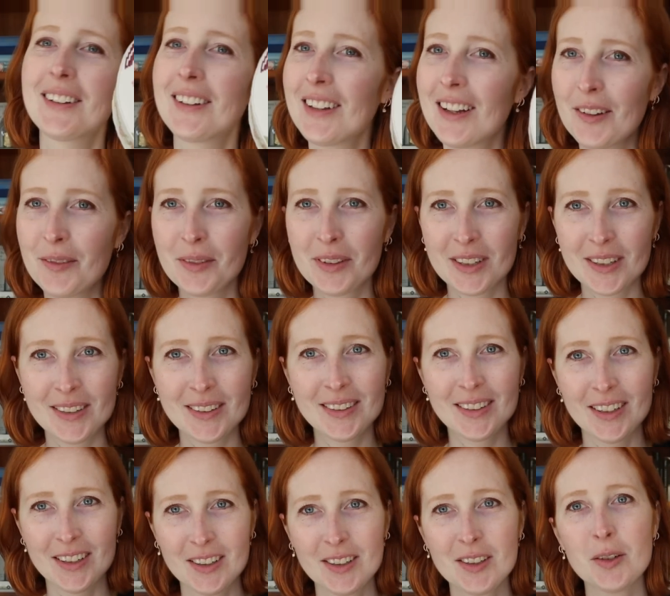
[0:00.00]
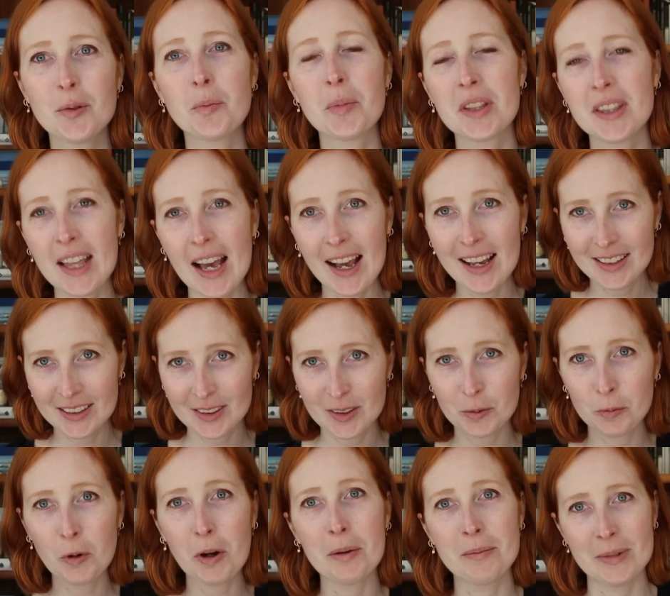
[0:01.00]
I love the stitch, but that's
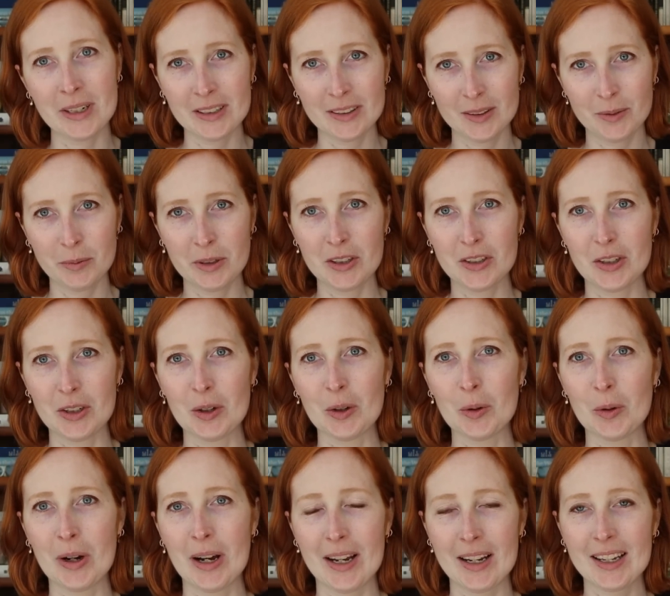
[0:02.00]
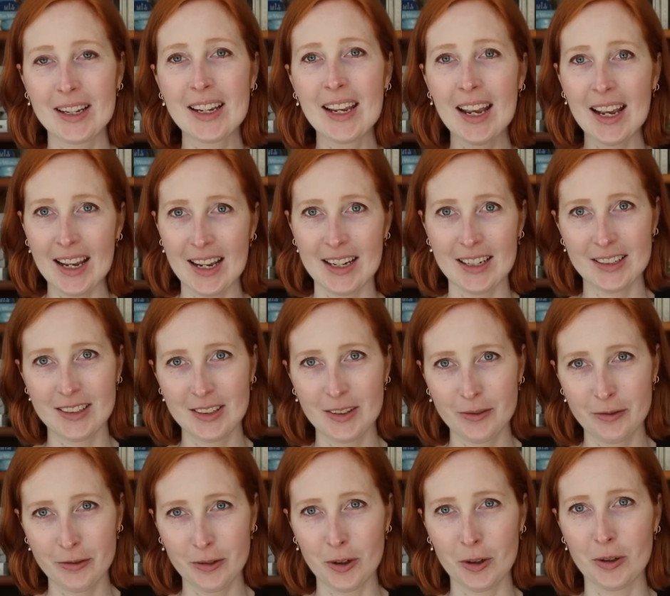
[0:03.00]
what makes me do a kit
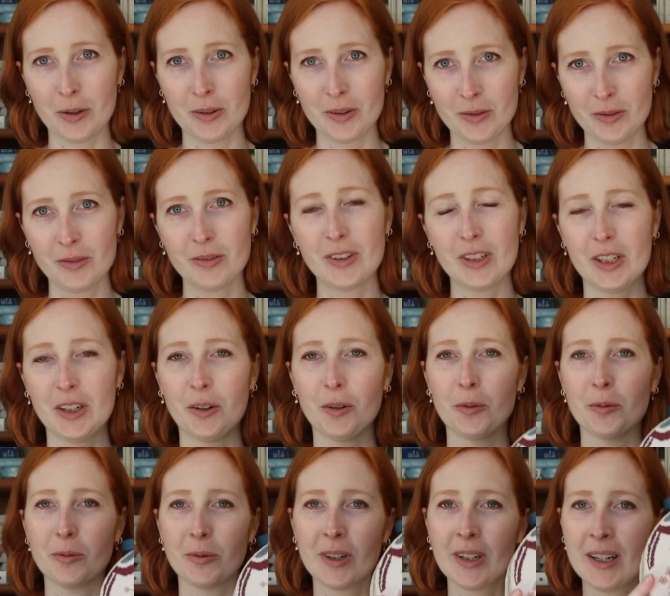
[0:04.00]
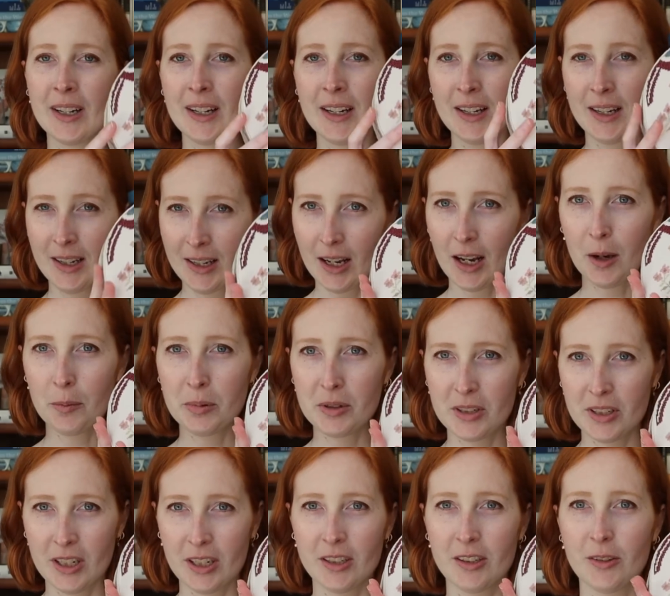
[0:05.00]
for, you know, a
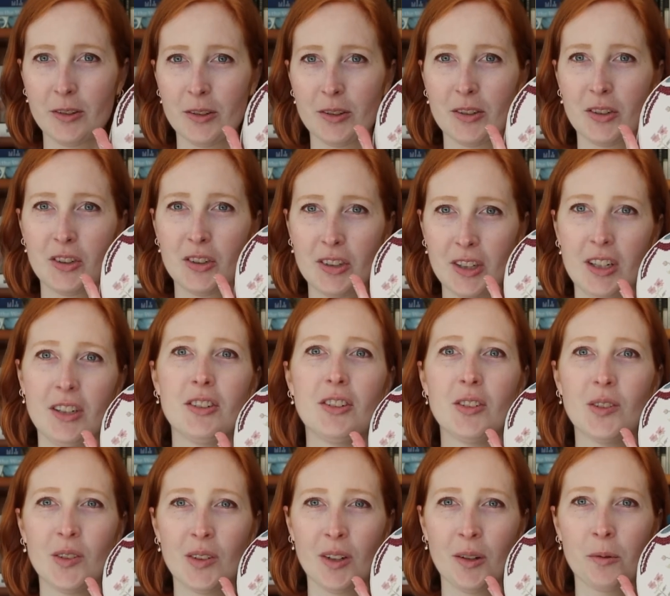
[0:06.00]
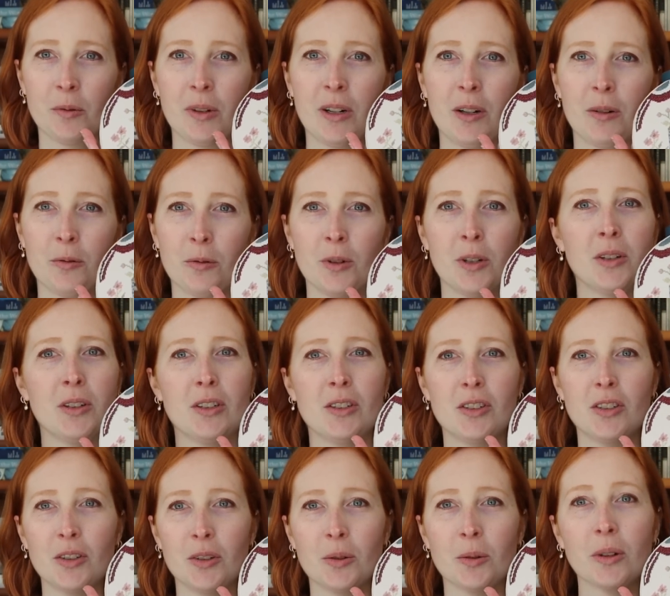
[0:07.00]
particular stitch, is that when I really
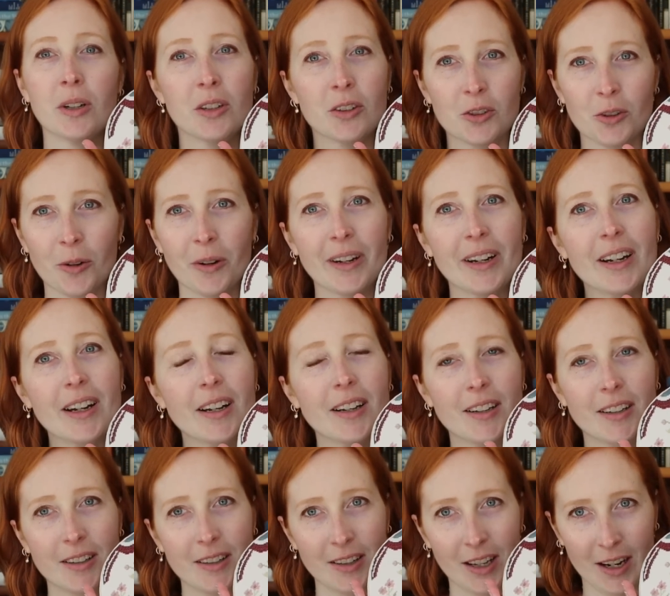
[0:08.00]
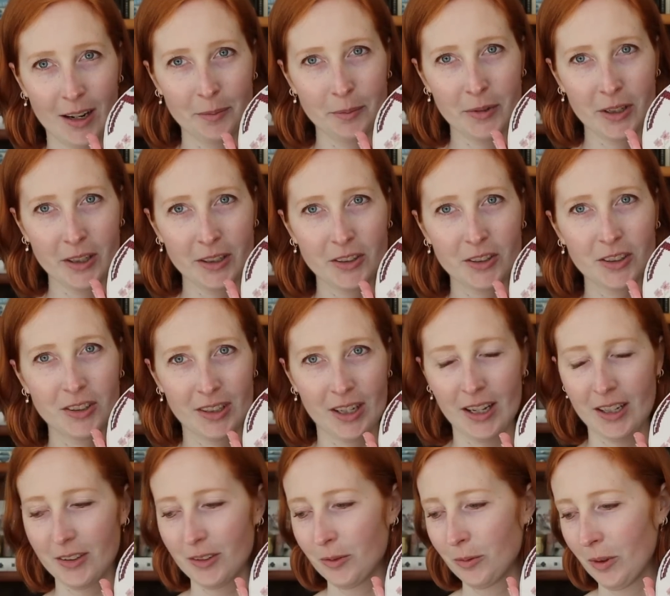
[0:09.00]
do enjoy it that much,
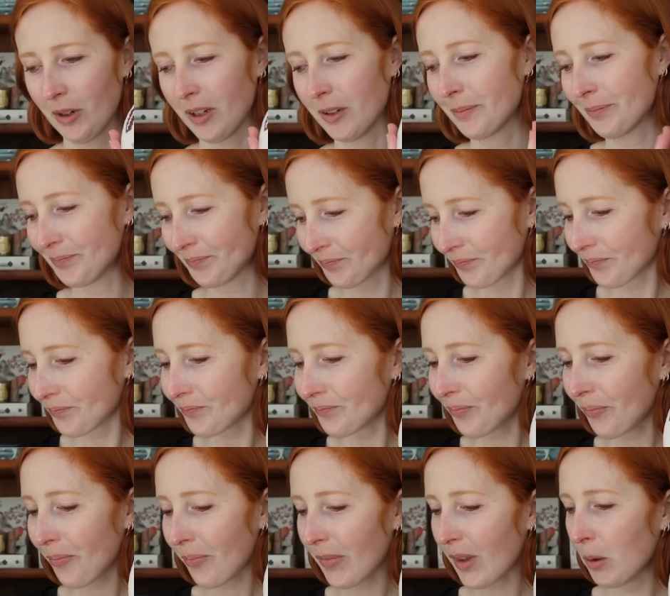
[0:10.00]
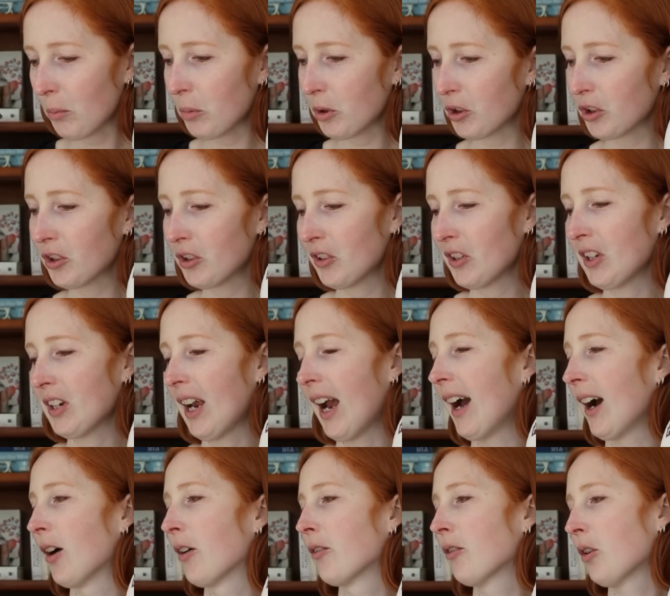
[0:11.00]
that's what pushes it
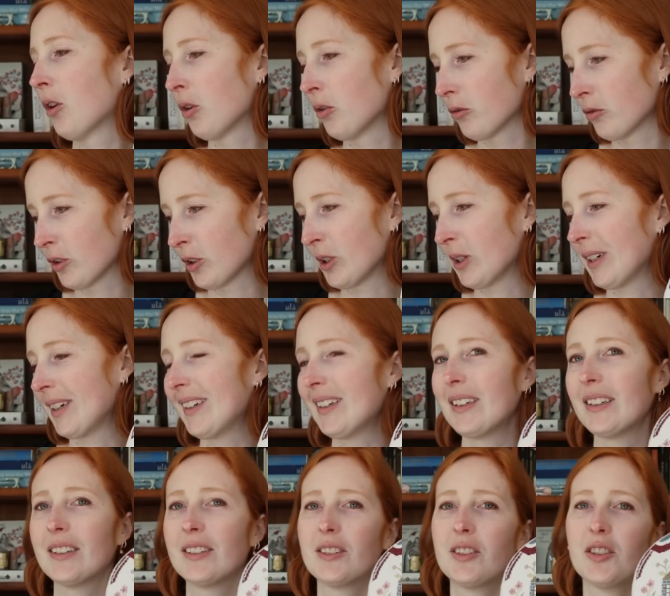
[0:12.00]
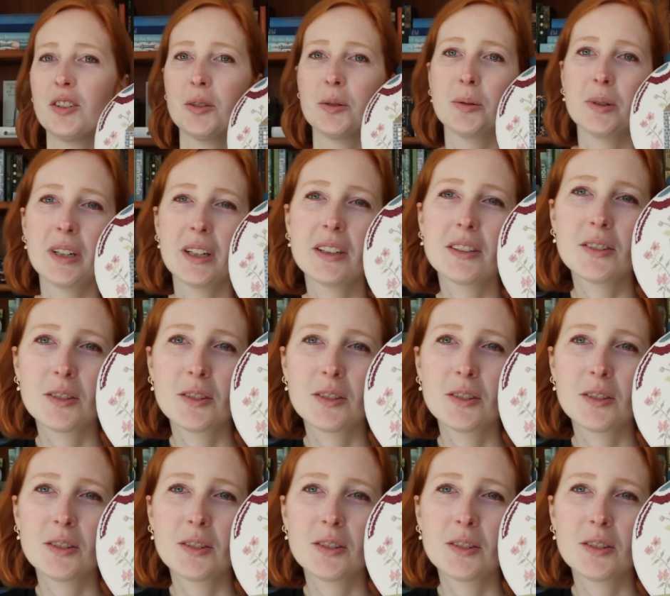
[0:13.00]
out over into kid